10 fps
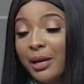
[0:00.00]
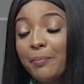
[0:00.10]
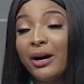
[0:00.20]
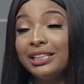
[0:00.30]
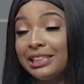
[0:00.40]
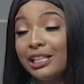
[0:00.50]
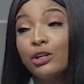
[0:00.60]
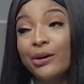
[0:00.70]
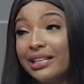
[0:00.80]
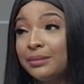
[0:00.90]
You're being
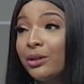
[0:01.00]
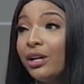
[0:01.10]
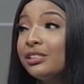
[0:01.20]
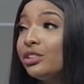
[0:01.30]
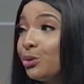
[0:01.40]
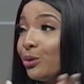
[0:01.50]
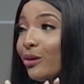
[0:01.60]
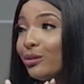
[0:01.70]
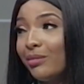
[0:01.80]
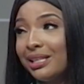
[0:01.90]
politically correct, because the
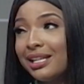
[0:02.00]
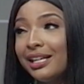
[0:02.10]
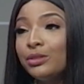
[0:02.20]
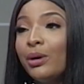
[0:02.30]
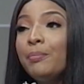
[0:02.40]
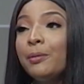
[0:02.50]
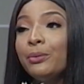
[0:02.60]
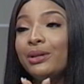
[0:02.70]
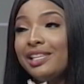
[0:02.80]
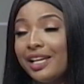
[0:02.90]
truth of the matter is, when
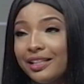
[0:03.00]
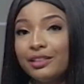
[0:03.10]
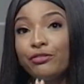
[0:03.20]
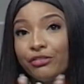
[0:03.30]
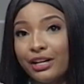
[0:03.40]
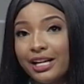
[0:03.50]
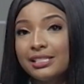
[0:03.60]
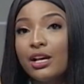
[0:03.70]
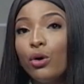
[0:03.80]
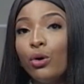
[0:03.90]
people hear the
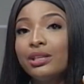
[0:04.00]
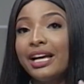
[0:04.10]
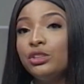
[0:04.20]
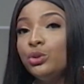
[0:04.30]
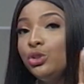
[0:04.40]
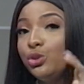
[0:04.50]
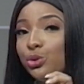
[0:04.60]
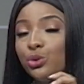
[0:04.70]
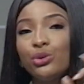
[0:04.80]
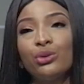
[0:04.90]
phrase, oh, they are doing
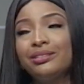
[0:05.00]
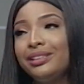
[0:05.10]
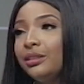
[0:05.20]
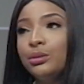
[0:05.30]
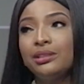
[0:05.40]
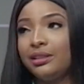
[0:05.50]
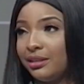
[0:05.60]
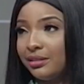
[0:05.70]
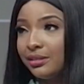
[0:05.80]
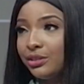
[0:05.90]
juju, you don't think good
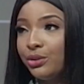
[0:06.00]
things.